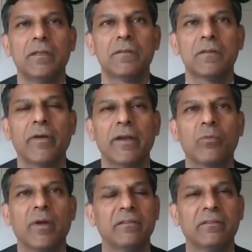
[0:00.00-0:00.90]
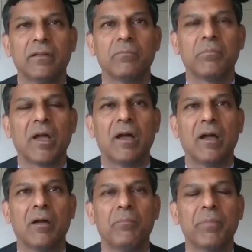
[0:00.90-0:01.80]
It's a great question
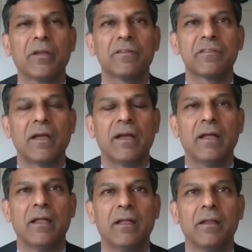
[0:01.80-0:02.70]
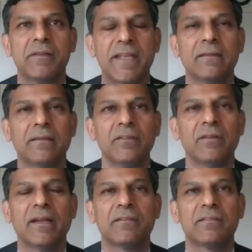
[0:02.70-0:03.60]
because take the
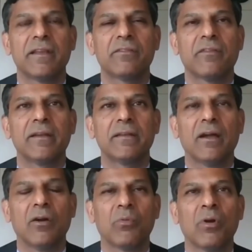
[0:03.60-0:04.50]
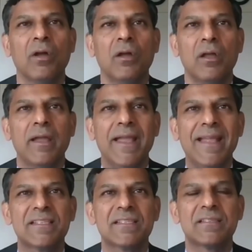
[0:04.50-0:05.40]
United States right now.
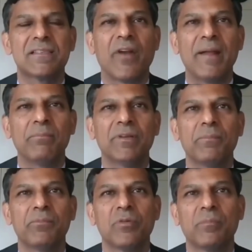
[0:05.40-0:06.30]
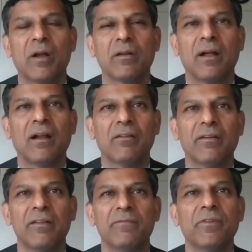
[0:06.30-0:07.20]
It's ramped up to about
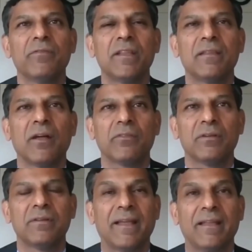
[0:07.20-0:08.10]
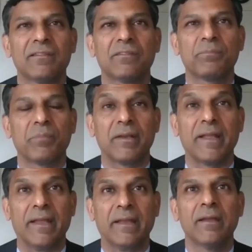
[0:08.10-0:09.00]
150,000 tests per
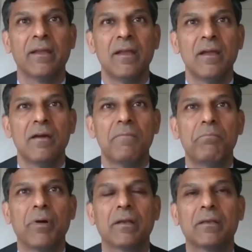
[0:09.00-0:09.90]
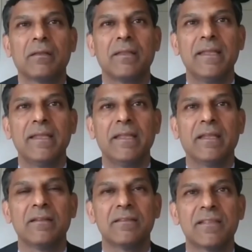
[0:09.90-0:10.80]
day. But
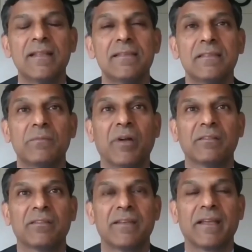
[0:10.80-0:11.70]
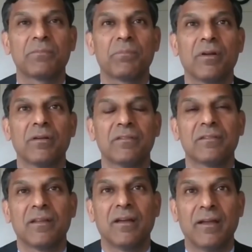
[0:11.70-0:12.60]
the consensus amongst
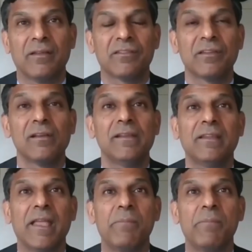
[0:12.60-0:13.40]
experts, certainly the